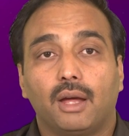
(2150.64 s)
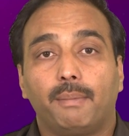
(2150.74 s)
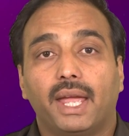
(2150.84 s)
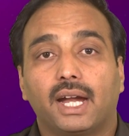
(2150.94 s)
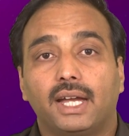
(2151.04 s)

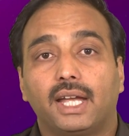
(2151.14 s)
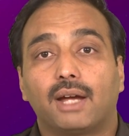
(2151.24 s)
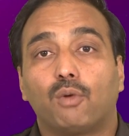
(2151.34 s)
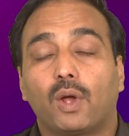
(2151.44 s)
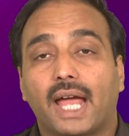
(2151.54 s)
Make a data
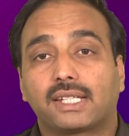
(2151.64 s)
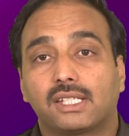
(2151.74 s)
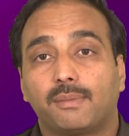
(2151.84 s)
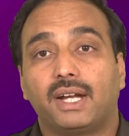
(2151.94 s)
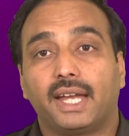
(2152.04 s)
more
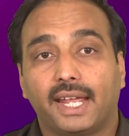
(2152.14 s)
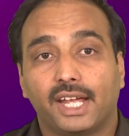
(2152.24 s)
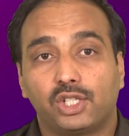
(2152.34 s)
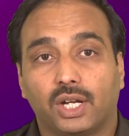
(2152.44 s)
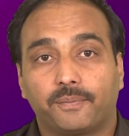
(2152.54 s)
accessible and
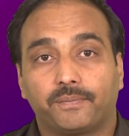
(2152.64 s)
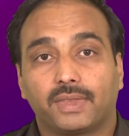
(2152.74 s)
engaging.